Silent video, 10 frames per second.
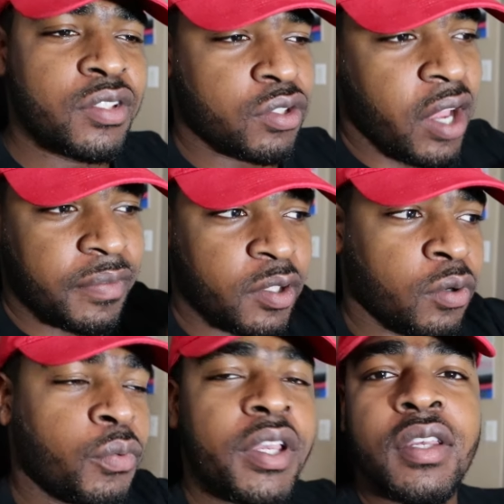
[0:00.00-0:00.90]
So after
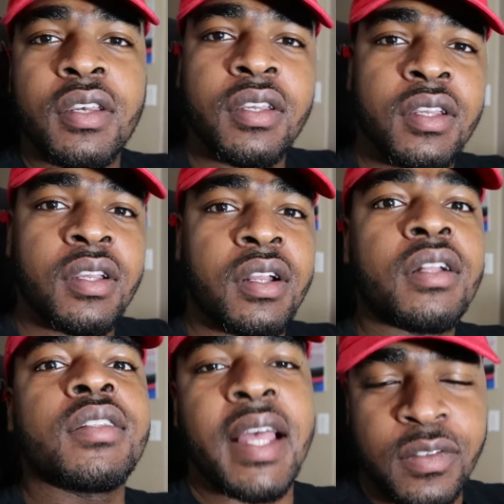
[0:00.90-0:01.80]
a week,
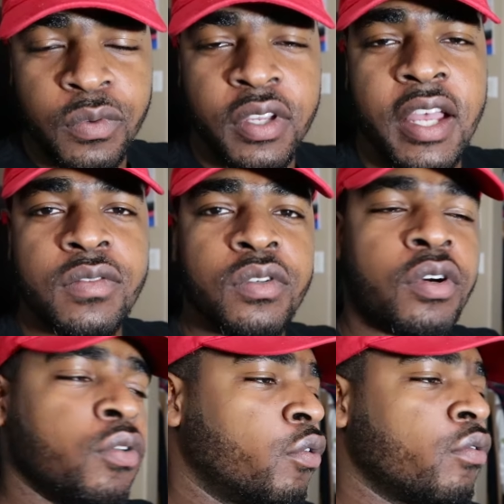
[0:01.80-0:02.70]
that's when you guys will
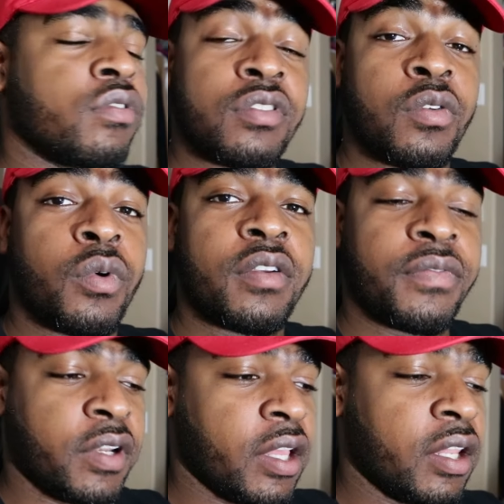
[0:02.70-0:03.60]
know who's the winner
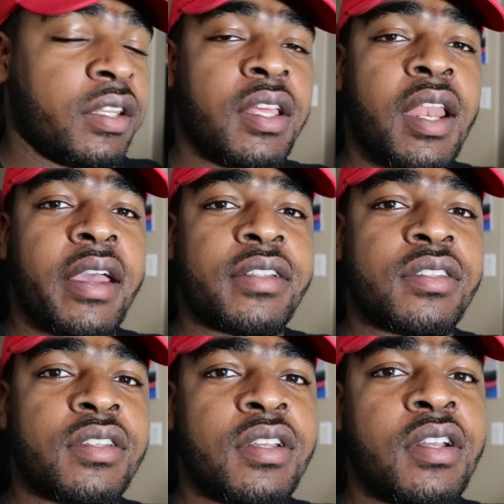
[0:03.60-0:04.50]
for the LED
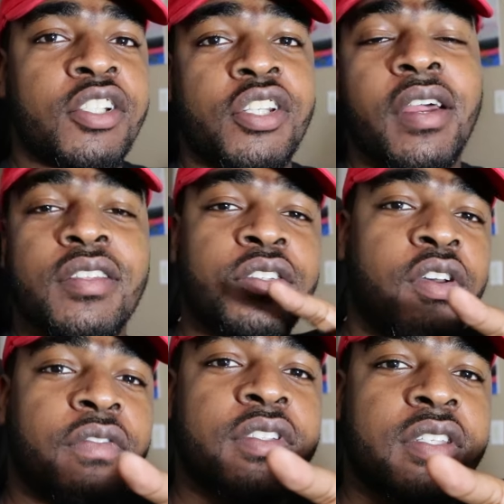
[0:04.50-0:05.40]
lights. Shout out
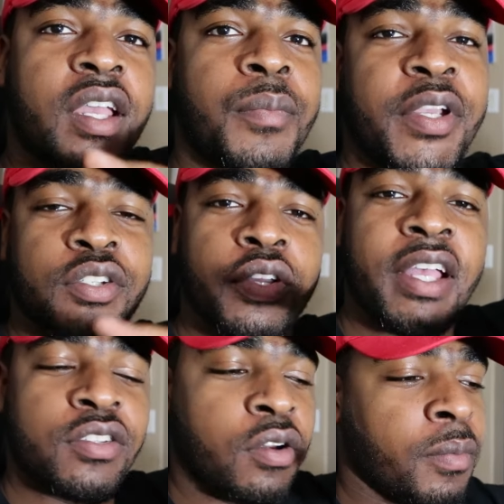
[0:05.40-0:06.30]
to Site. Make sure you
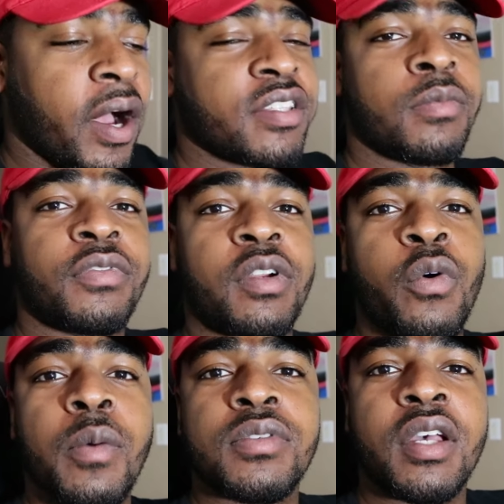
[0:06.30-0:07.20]
guys go buy something from
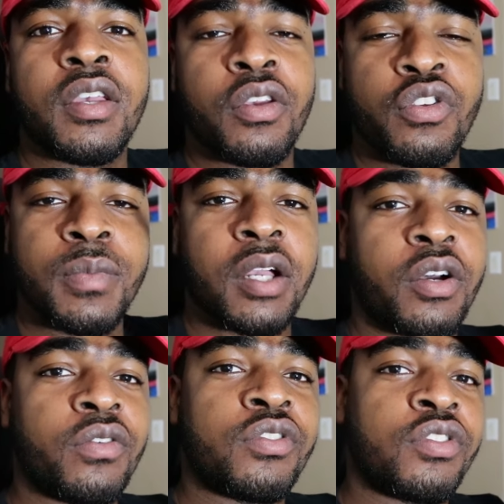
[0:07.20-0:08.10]
the website. Use my
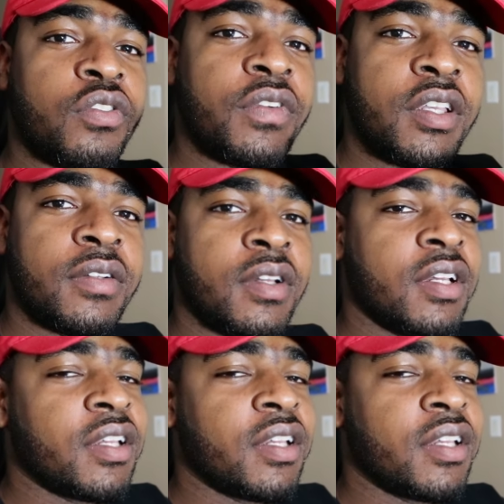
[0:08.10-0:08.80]
code Zoovie.